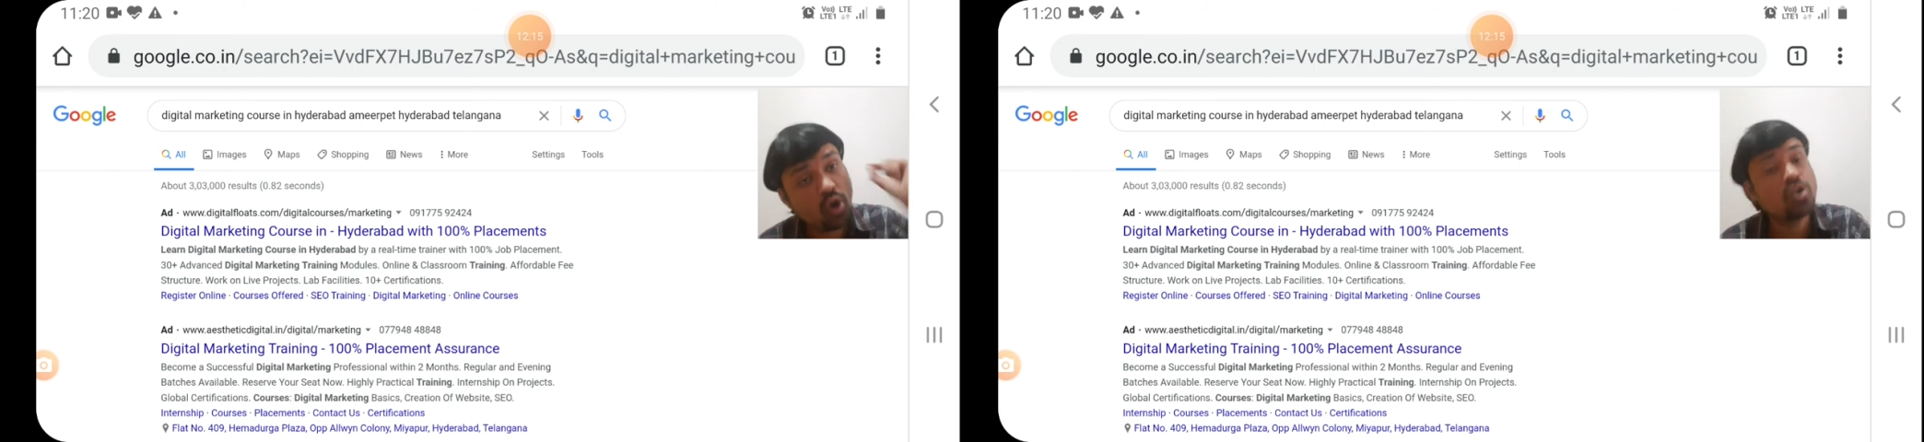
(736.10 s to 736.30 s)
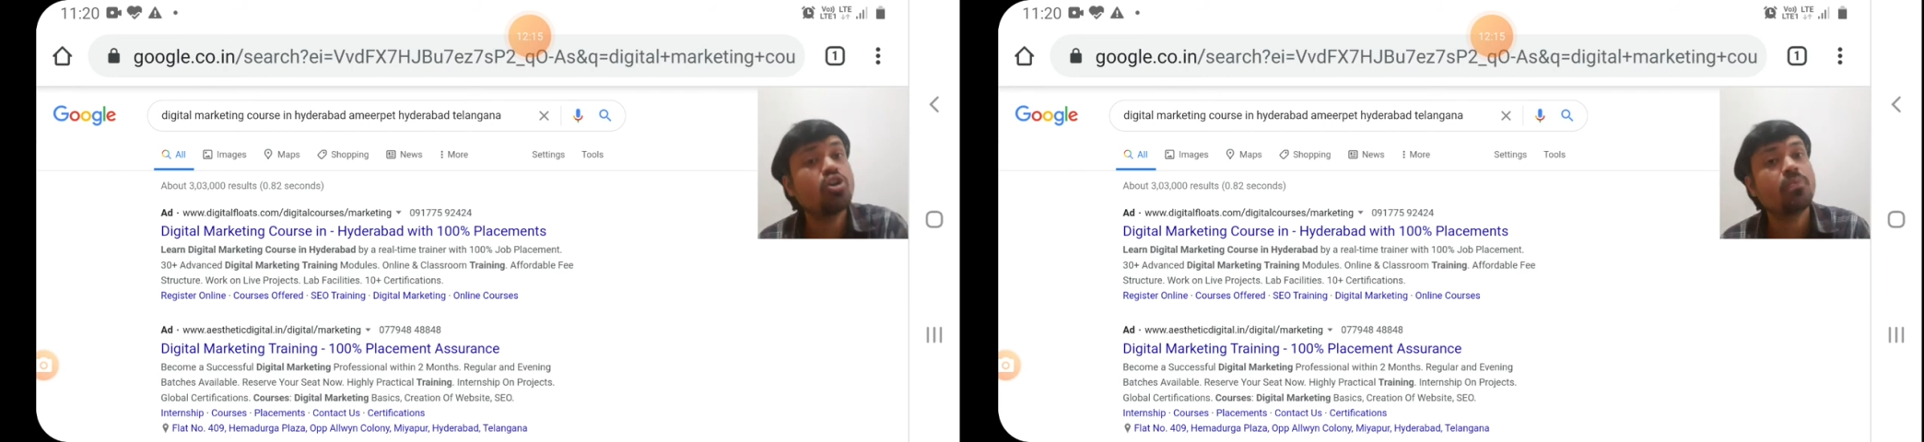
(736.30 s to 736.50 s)

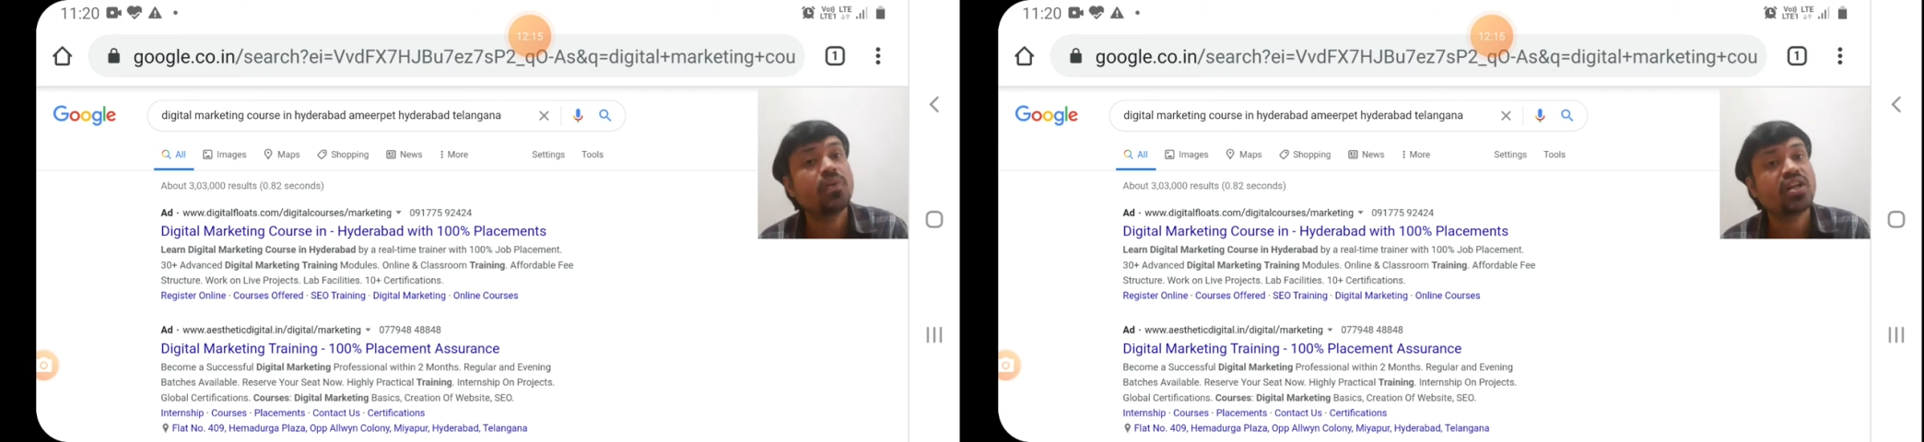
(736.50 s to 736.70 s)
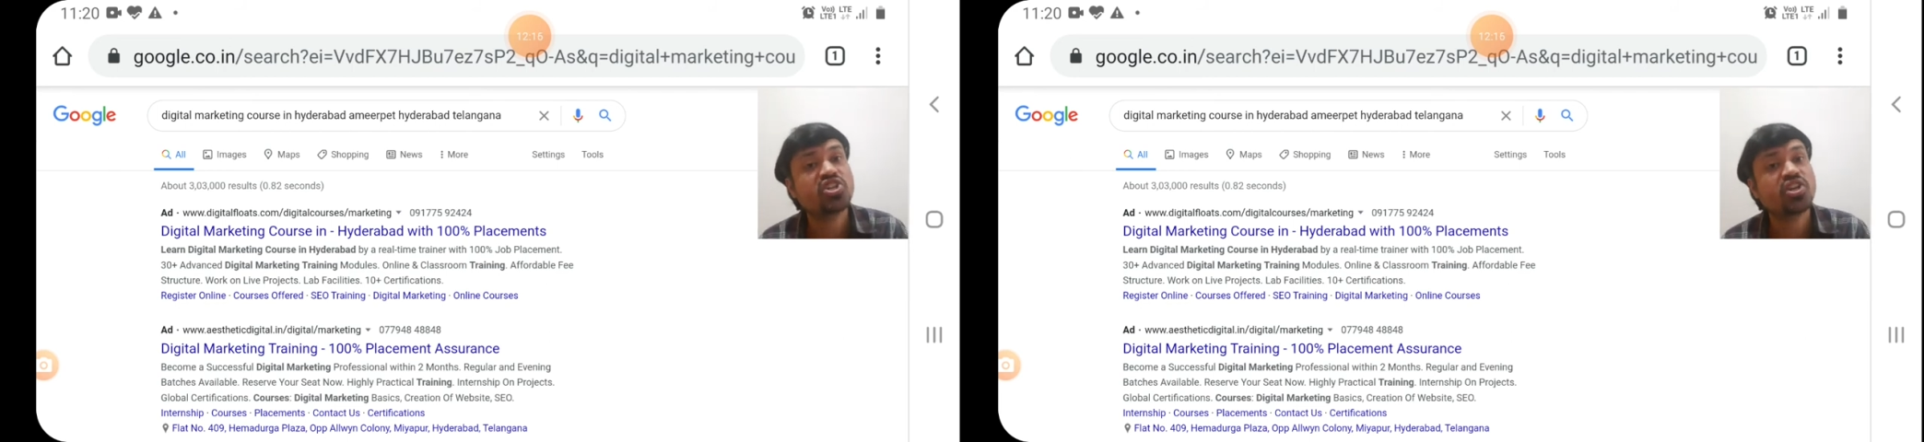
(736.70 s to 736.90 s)

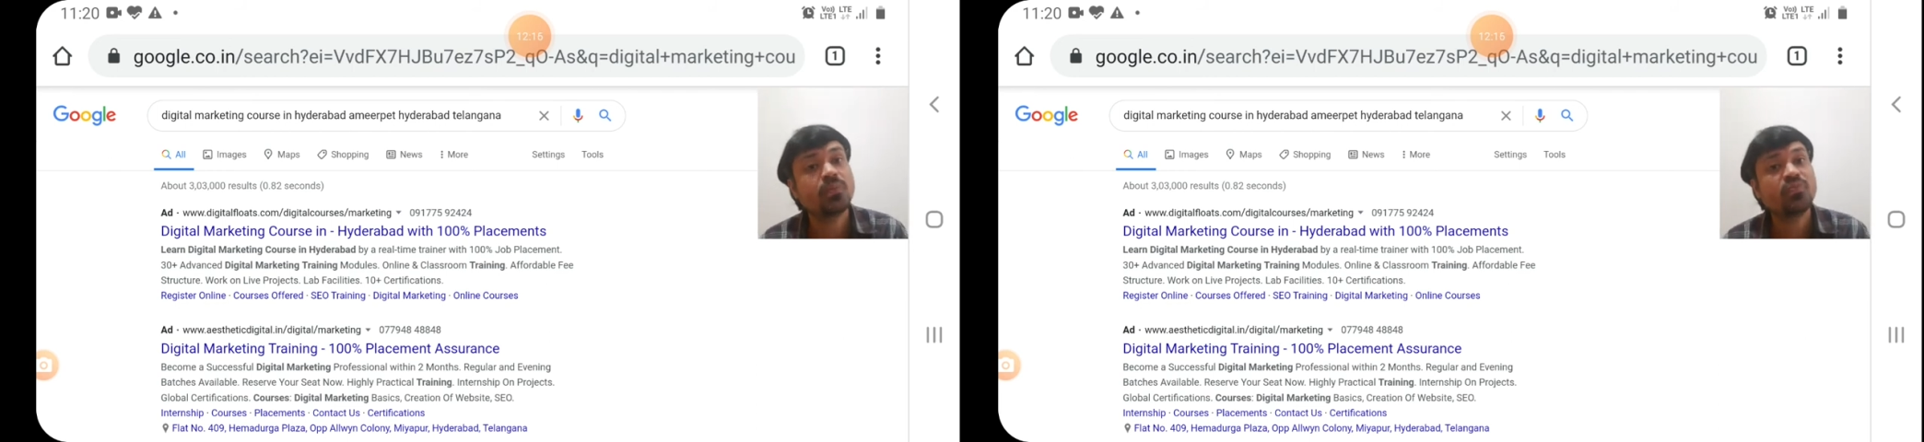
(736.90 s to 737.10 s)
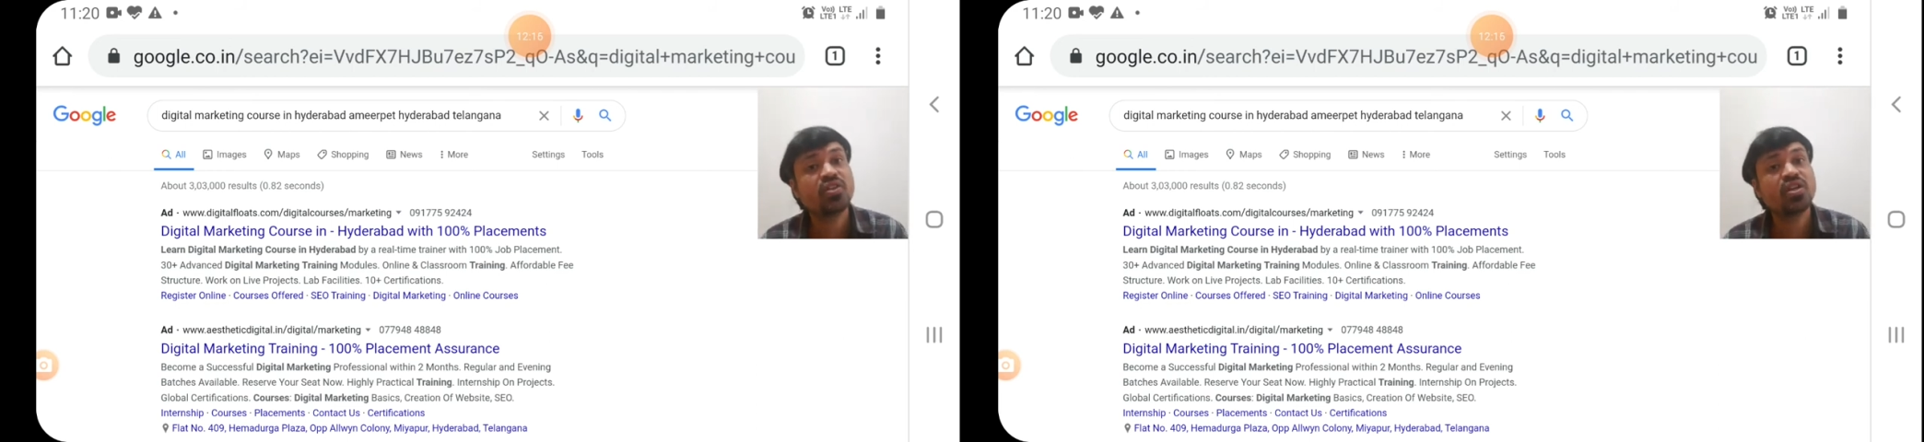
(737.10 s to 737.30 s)
competition,
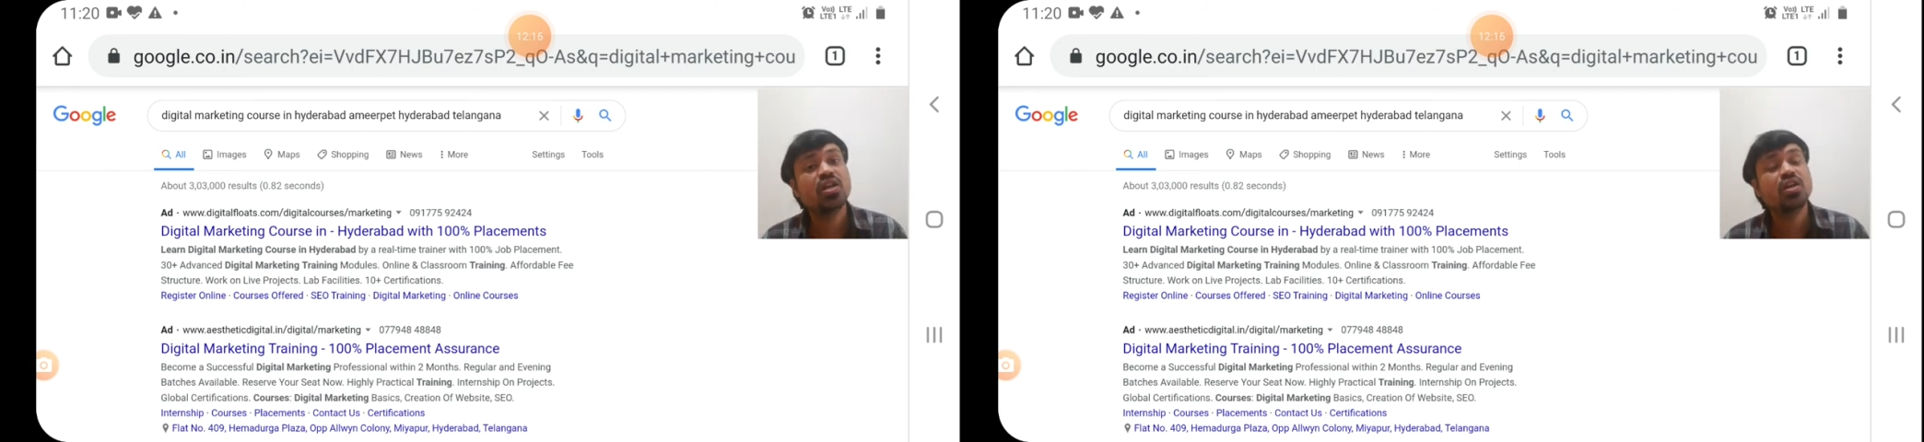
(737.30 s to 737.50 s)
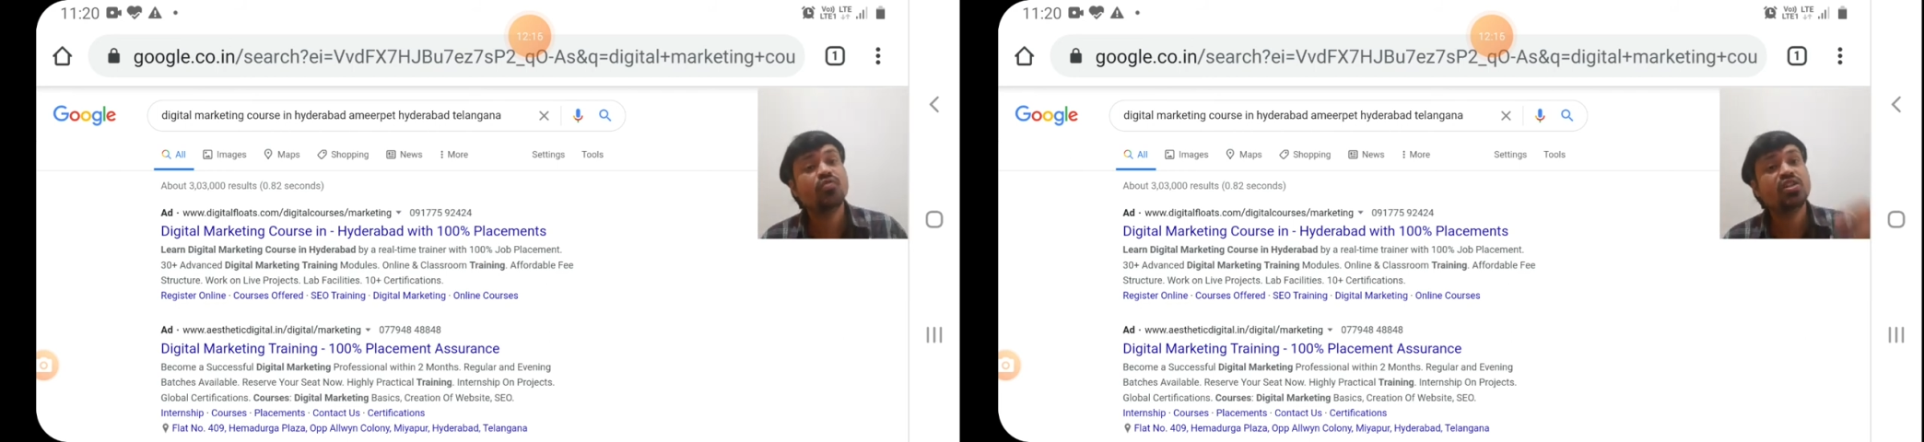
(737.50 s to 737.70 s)
which